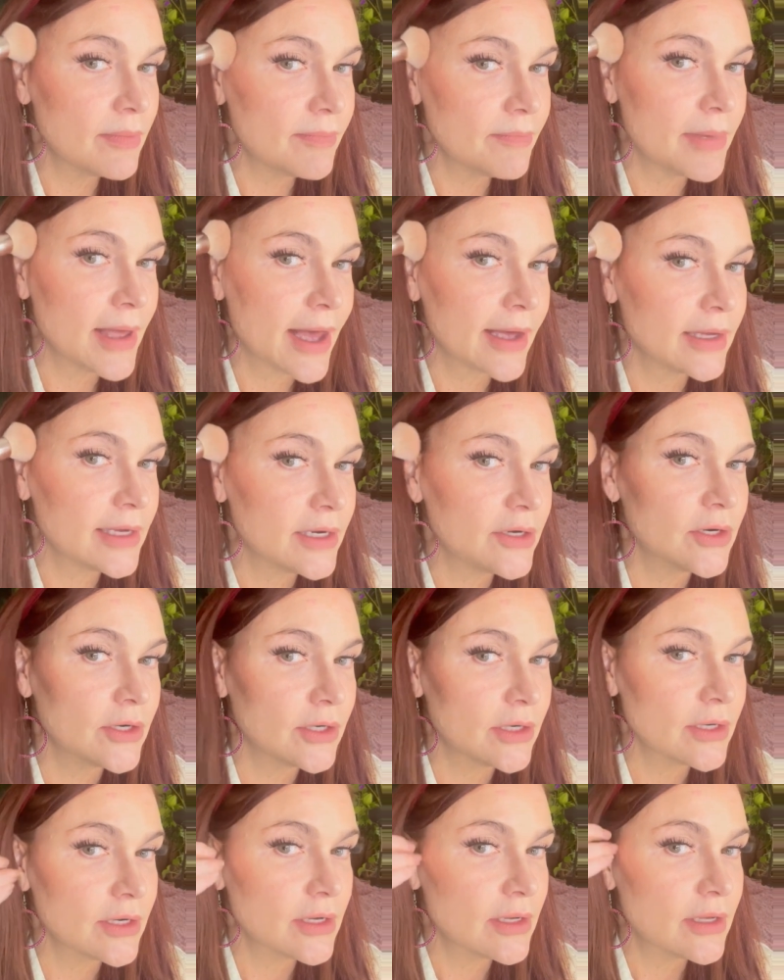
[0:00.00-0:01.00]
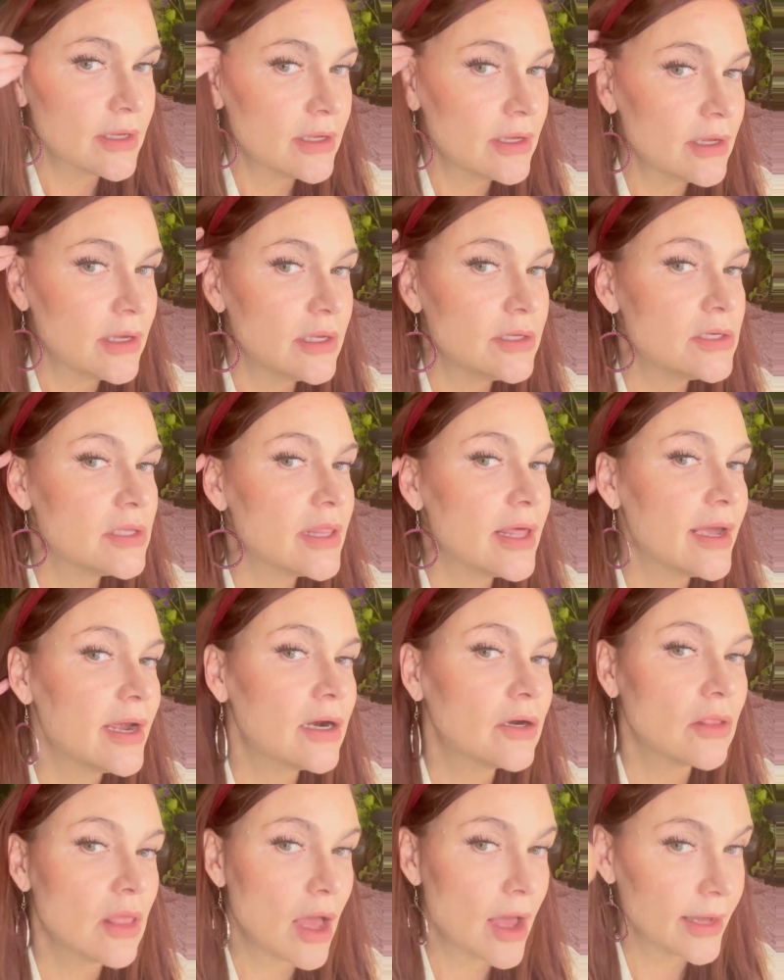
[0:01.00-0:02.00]
back here into the
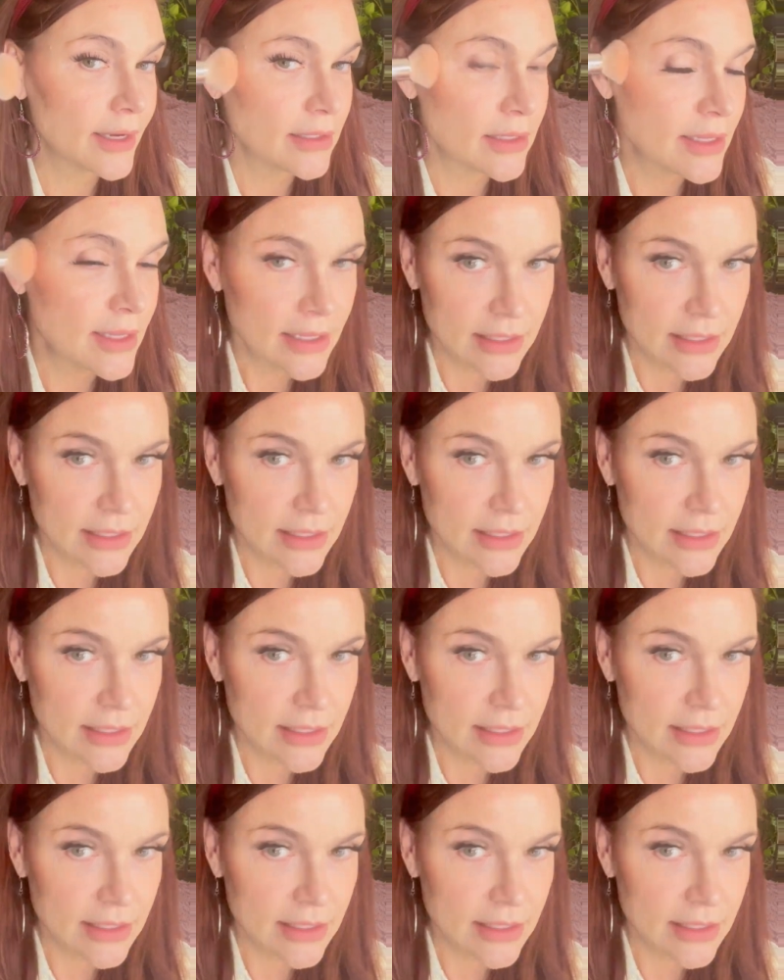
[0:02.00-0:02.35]
hairline.